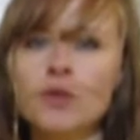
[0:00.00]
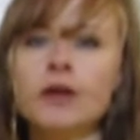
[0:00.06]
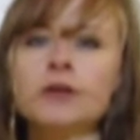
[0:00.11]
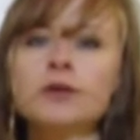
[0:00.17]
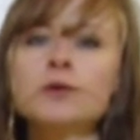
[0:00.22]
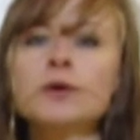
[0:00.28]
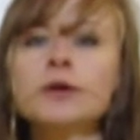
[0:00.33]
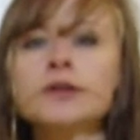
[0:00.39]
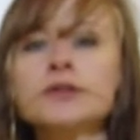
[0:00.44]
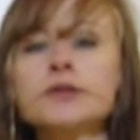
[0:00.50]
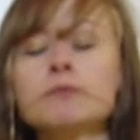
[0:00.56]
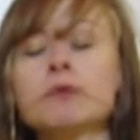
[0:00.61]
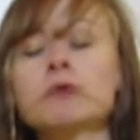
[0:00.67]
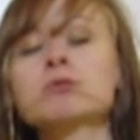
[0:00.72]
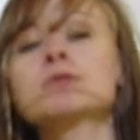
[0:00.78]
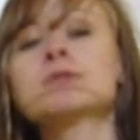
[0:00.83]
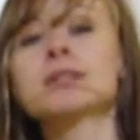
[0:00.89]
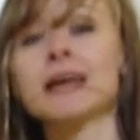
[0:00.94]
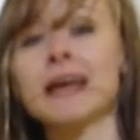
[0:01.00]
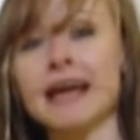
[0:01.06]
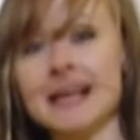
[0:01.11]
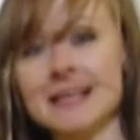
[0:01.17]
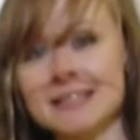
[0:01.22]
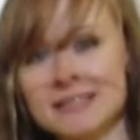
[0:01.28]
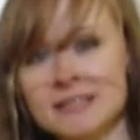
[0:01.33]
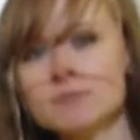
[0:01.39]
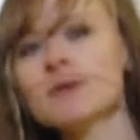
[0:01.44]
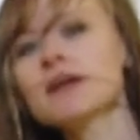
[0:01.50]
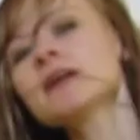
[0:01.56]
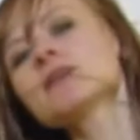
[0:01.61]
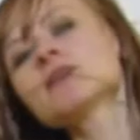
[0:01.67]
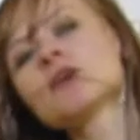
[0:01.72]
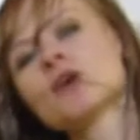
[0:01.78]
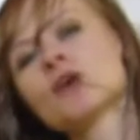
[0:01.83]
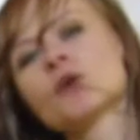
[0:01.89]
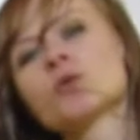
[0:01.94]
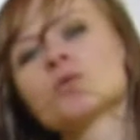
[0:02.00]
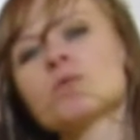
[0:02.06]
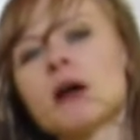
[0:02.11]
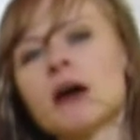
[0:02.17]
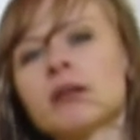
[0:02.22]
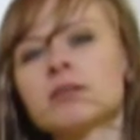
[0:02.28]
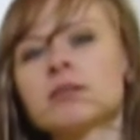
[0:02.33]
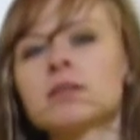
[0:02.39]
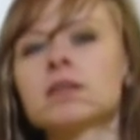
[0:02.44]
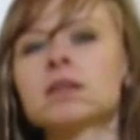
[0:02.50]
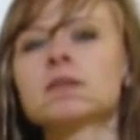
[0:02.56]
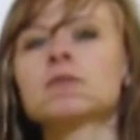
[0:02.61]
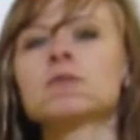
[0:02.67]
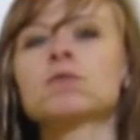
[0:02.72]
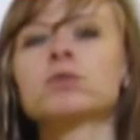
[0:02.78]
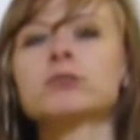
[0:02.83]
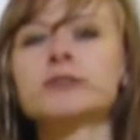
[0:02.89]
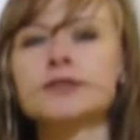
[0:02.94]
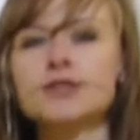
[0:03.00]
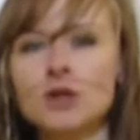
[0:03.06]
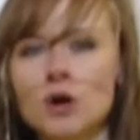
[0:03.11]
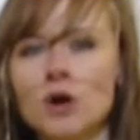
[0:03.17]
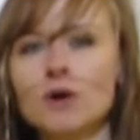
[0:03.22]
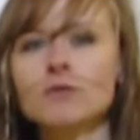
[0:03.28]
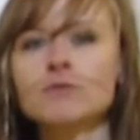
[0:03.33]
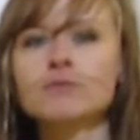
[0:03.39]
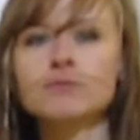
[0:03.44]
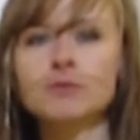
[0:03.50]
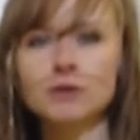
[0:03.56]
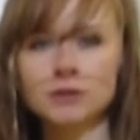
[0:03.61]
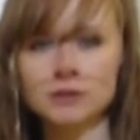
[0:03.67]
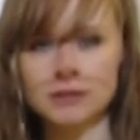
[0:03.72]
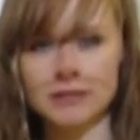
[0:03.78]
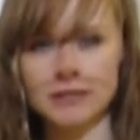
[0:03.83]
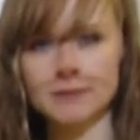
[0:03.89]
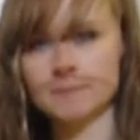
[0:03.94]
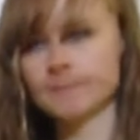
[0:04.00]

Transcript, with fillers: that you are supposed to estimate rather than solve fully.